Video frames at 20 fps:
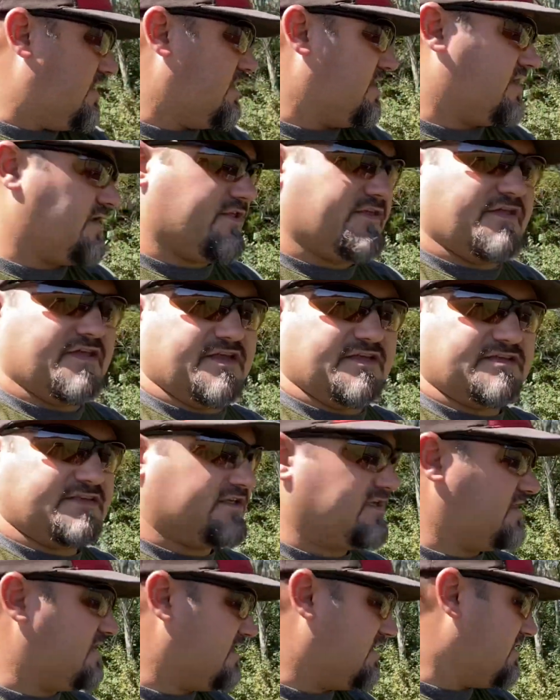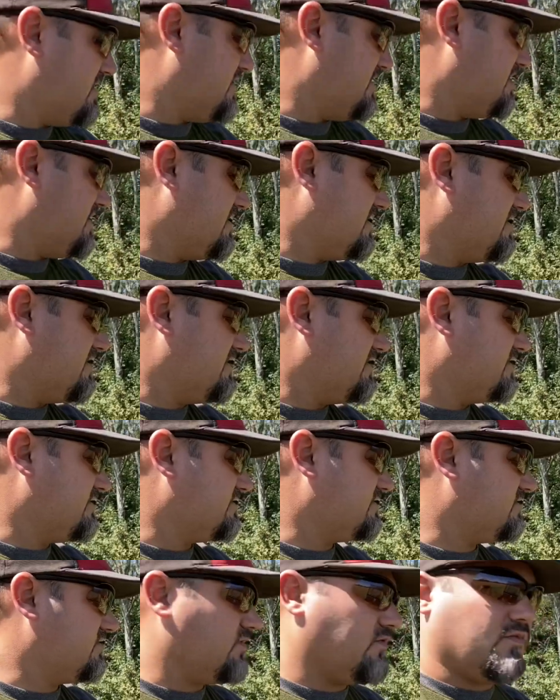This
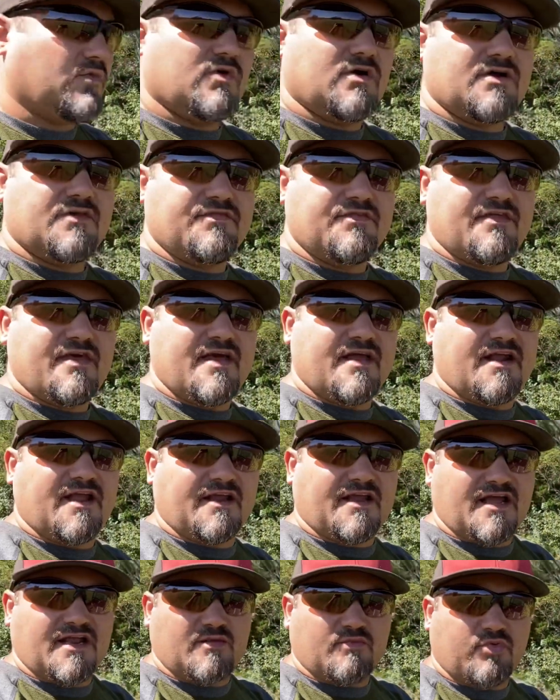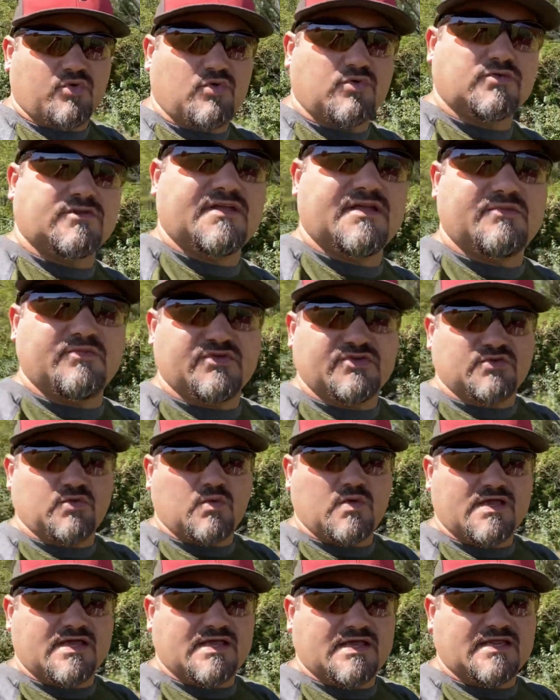is one that I kind of pulled in
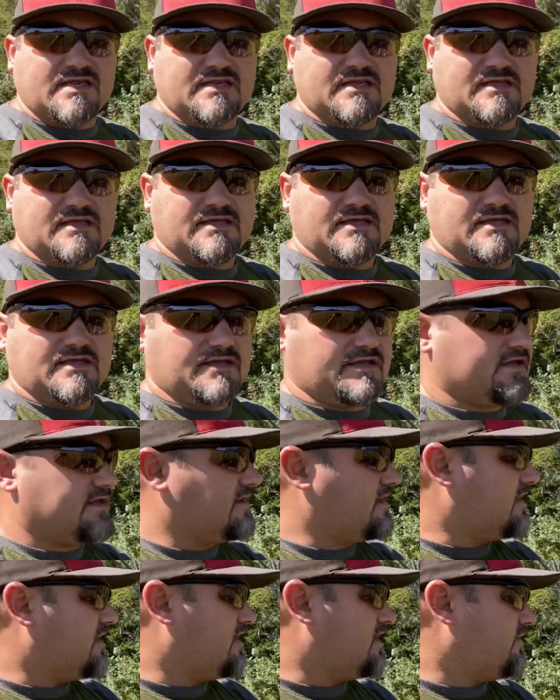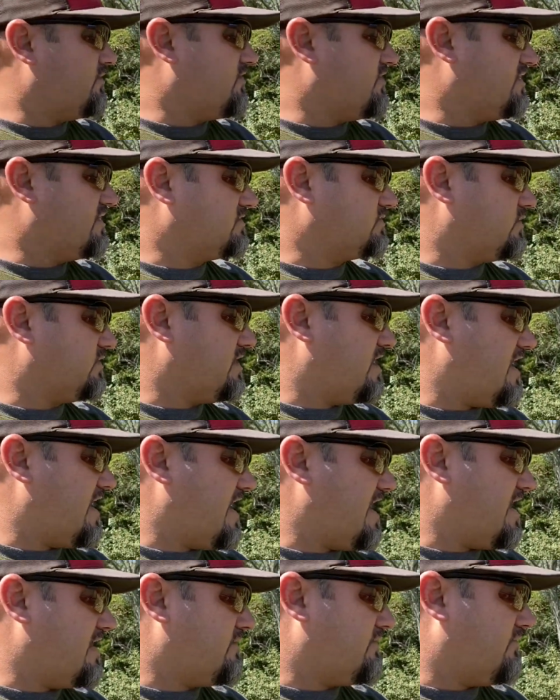between. This one
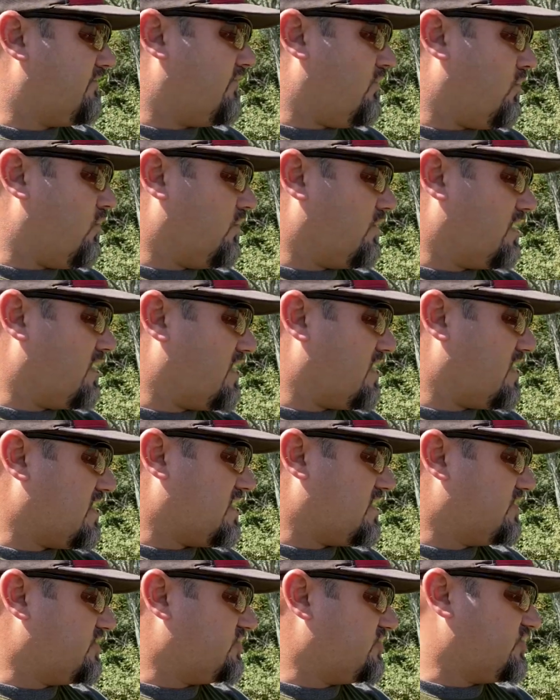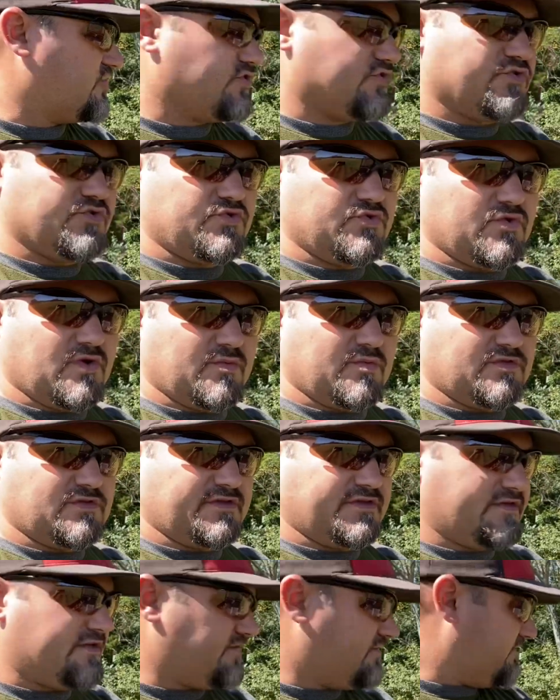had 42, I
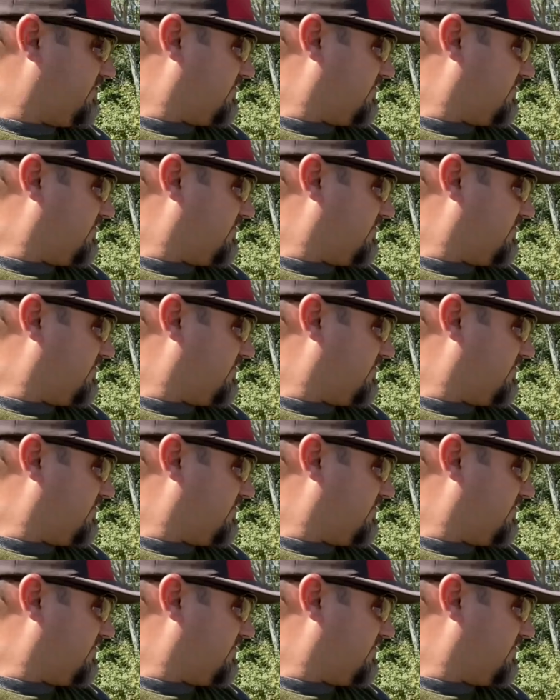believe.